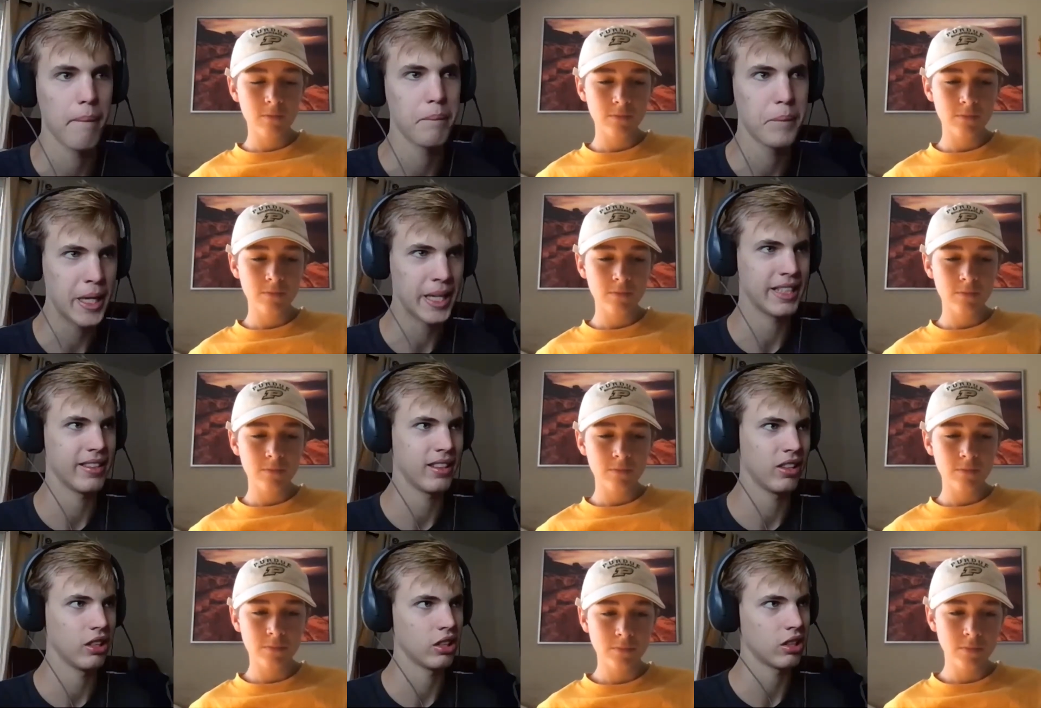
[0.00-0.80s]
Speaker 1: But
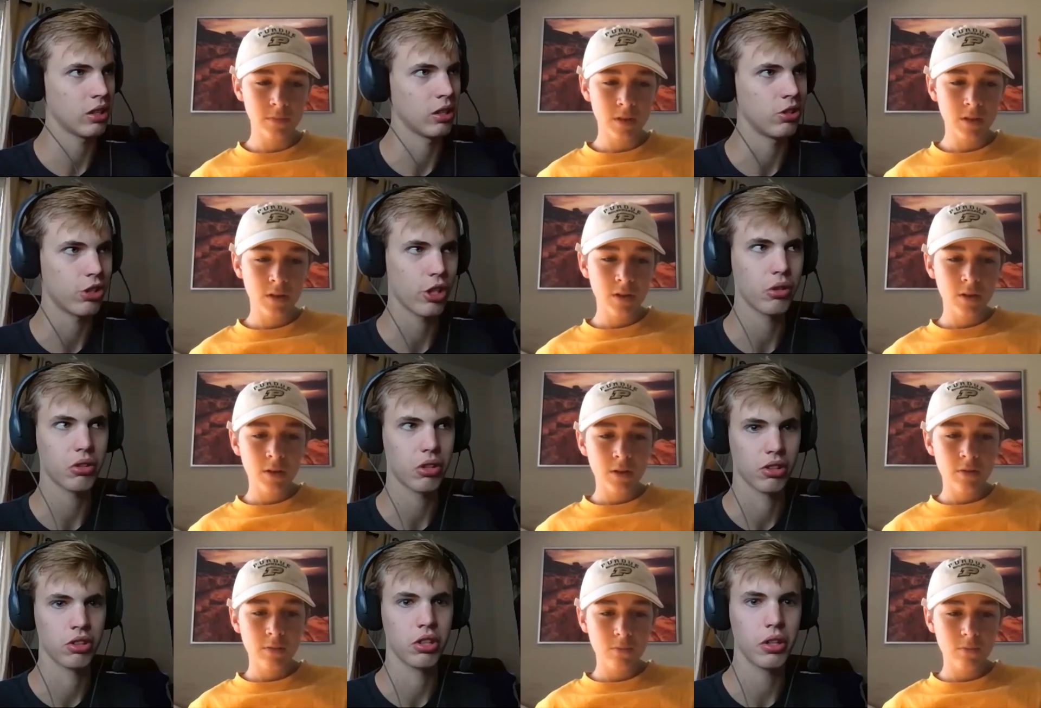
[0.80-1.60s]
at least the
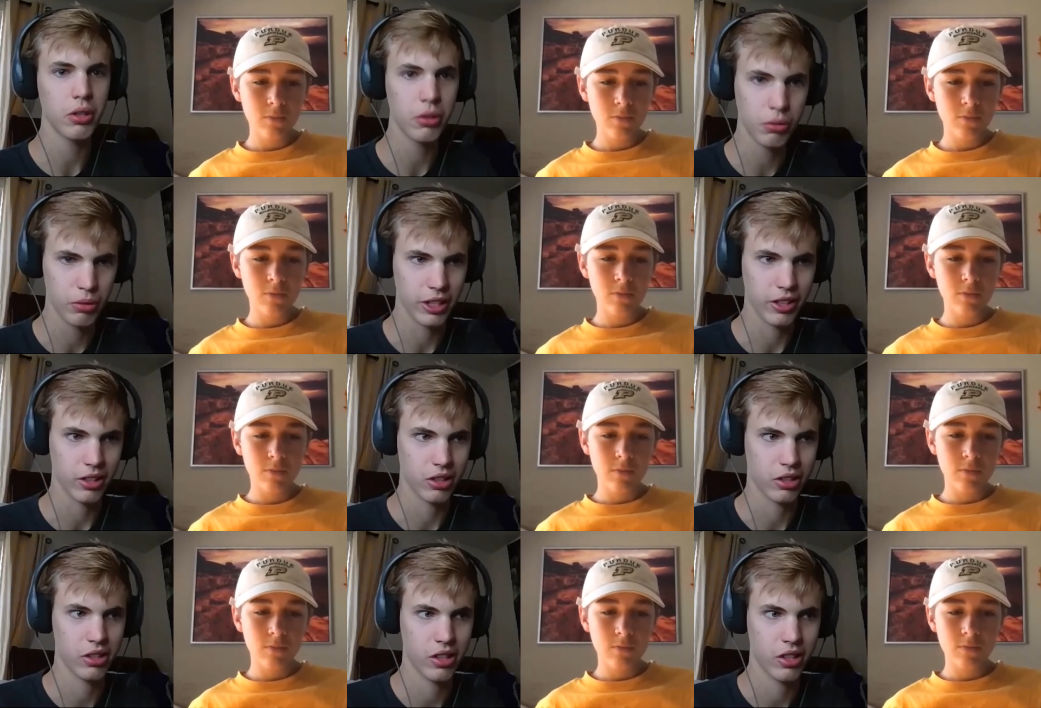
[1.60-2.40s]
Joker took a
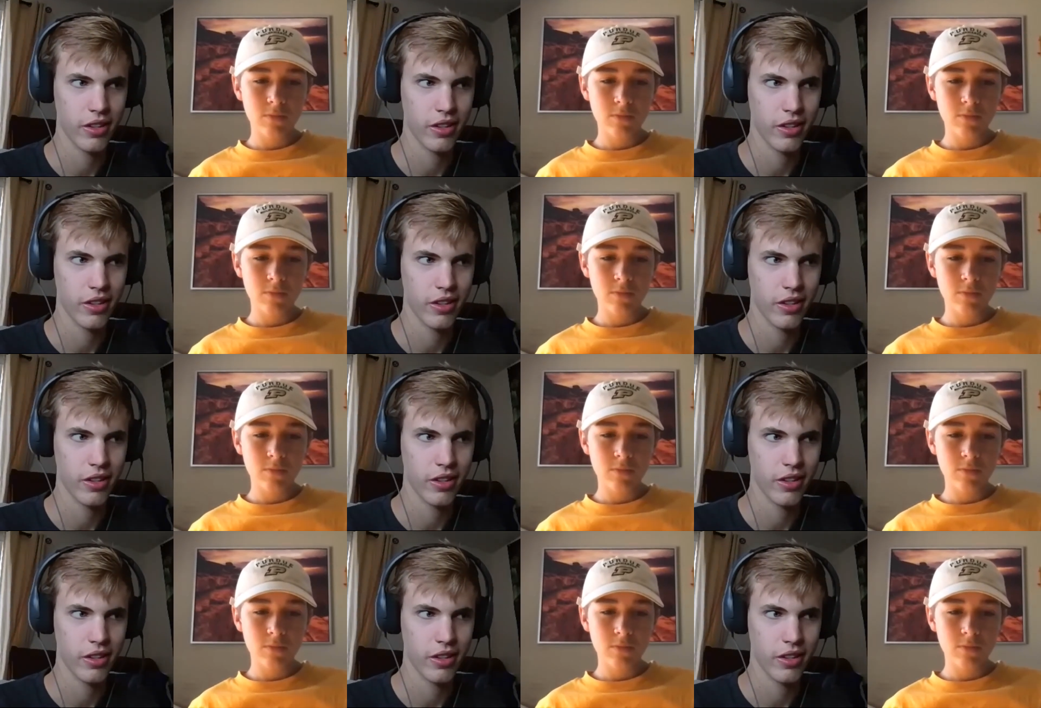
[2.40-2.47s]
risk